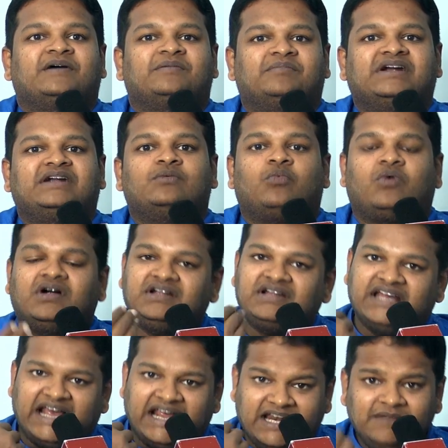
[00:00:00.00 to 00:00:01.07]
but what
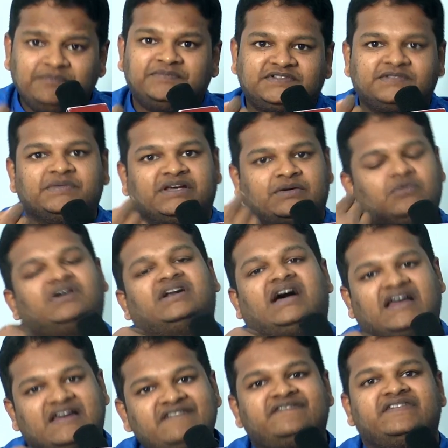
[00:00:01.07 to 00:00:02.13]
helps me, what
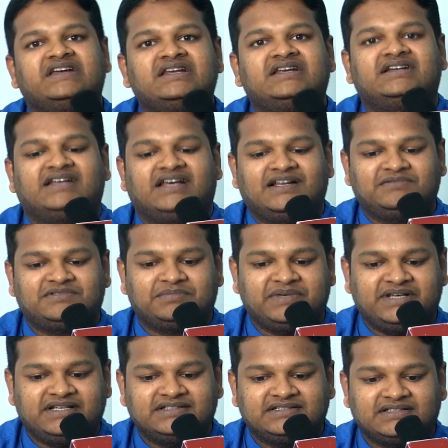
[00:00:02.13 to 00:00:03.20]
I feel it helps
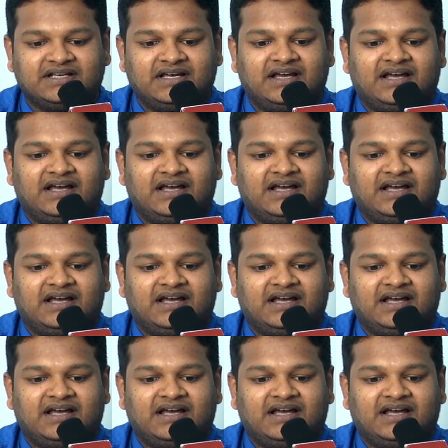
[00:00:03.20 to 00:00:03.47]
me is,